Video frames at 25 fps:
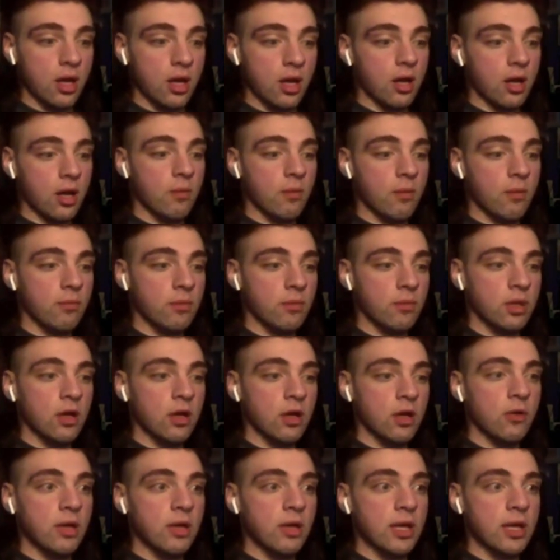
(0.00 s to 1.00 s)

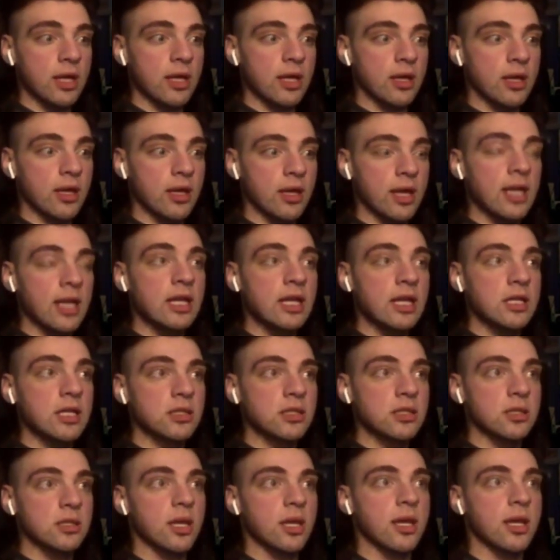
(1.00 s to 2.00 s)
You know, it
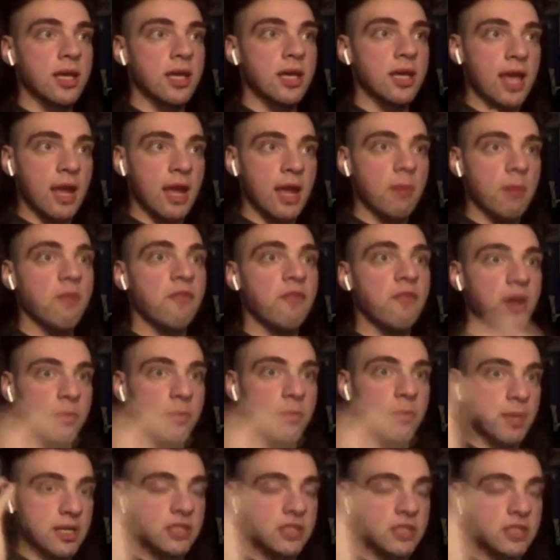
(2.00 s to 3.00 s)
is like a game of
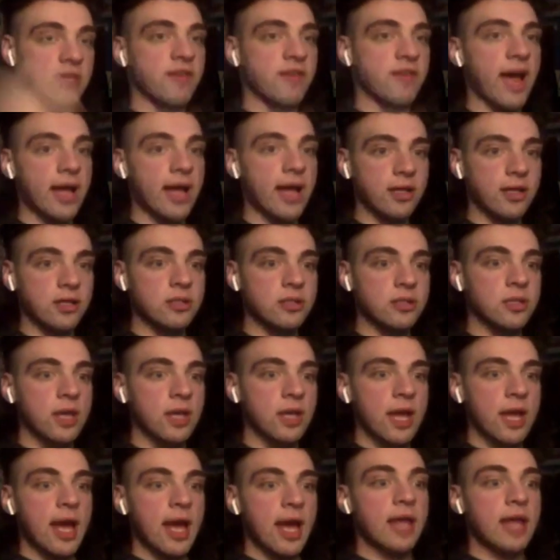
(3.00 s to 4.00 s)
like peaks and valleys,
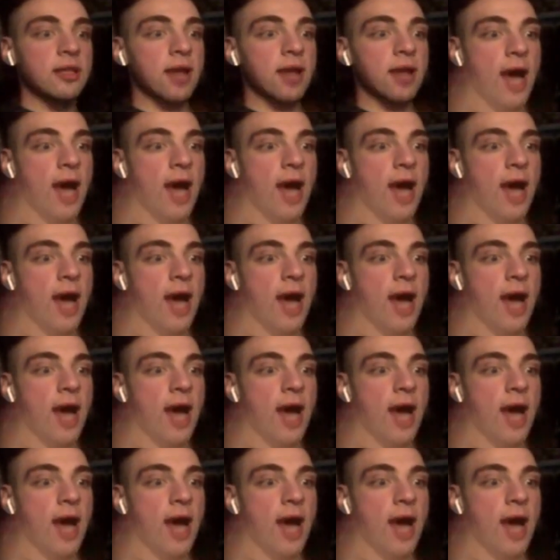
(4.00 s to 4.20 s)
and the